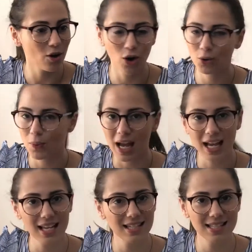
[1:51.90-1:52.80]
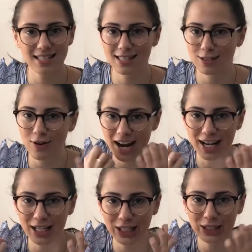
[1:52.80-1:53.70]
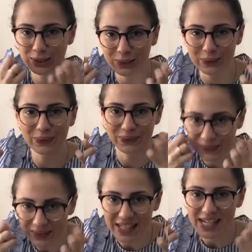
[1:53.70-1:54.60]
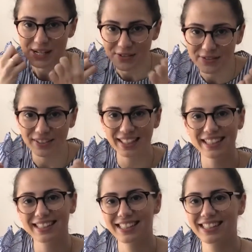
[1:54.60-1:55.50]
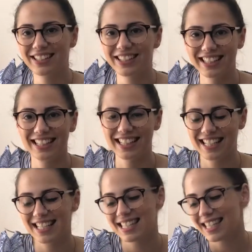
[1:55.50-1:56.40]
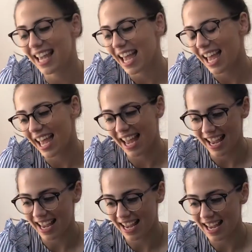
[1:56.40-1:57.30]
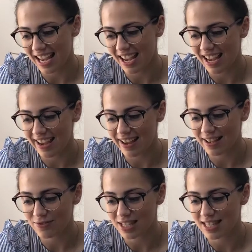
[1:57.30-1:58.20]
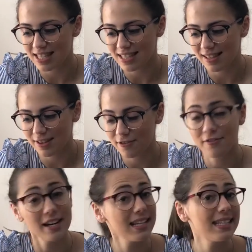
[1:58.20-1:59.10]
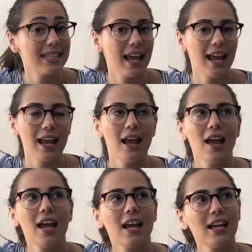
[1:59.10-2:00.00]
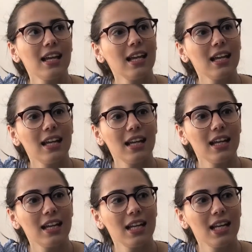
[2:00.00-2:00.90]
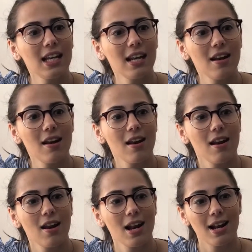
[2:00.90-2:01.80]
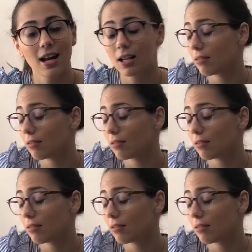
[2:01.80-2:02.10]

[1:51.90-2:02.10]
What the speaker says: always trying to fit your teeth. And this is the first day. In